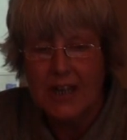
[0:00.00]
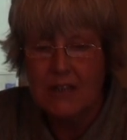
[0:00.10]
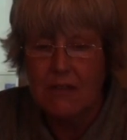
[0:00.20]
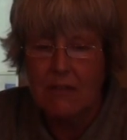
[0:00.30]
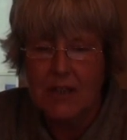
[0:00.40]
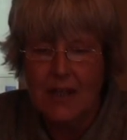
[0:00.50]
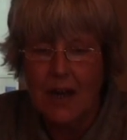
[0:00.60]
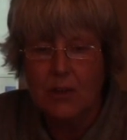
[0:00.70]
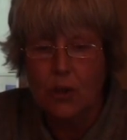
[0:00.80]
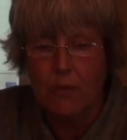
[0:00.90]
is the
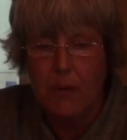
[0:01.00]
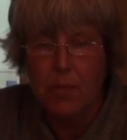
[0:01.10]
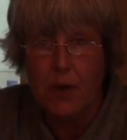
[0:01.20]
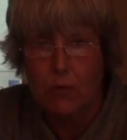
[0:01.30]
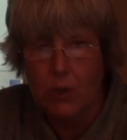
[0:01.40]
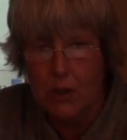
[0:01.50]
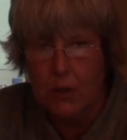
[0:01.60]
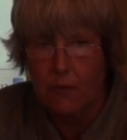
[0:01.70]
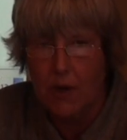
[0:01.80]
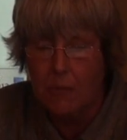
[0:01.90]
result of the process
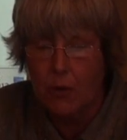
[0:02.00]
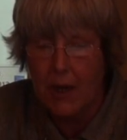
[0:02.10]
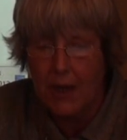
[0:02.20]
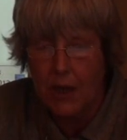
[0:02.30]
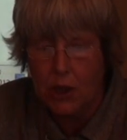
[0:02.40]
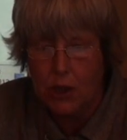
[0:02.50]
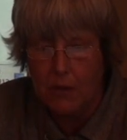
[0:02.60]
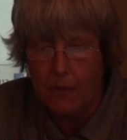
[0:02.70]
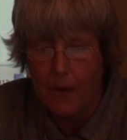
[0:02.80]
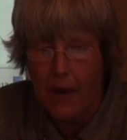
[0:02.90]
of communication,
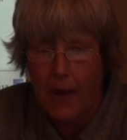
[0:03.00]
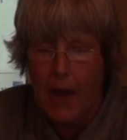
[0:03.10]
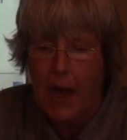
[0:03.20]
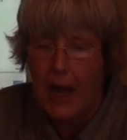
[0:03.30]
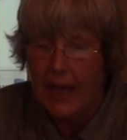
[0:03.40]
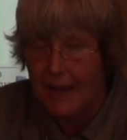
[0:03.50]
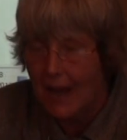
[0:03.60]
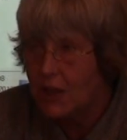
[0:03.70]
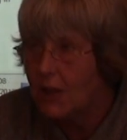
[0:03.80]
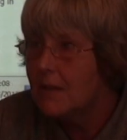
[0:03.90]

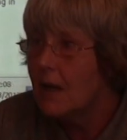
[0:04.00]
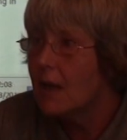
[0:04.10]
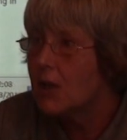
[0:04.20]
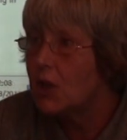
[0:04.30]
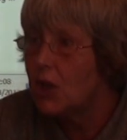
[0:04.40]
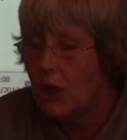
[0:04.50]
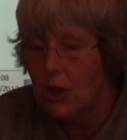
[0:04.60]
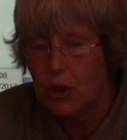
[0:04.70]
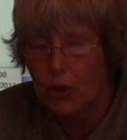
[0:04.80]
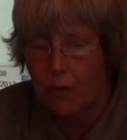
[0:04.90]
that is,
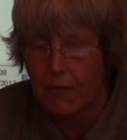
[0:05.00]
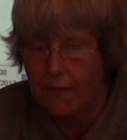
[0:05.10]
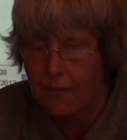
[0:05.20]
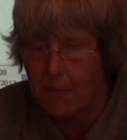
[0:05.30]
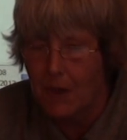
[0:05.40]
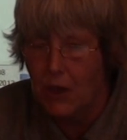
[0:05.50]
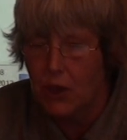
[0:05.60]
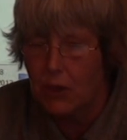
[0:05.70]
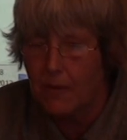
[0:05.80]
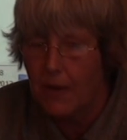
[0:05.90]
exchange of
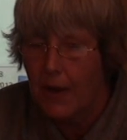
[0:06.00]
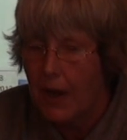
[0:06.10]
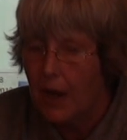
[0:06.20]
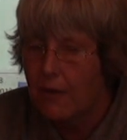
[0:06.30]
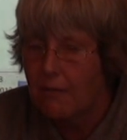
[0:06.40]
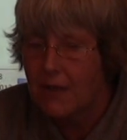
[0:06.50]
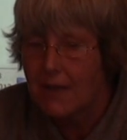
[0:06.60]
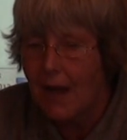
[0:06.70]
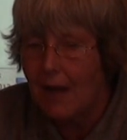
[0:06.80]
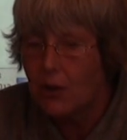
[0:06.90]
information, the
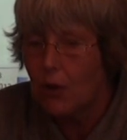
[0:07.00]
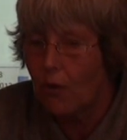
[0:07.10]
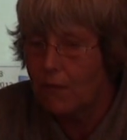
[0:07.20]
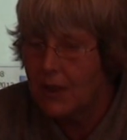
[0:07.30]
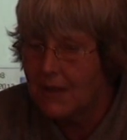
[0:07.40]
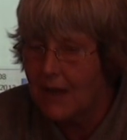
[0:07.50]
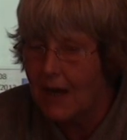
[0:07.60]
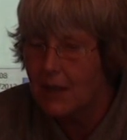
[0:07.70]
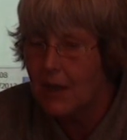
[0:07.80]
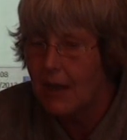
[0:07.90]
result of
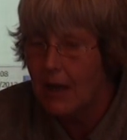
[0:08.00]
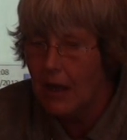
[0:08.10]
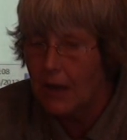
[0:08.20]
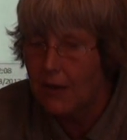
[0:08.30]
detecting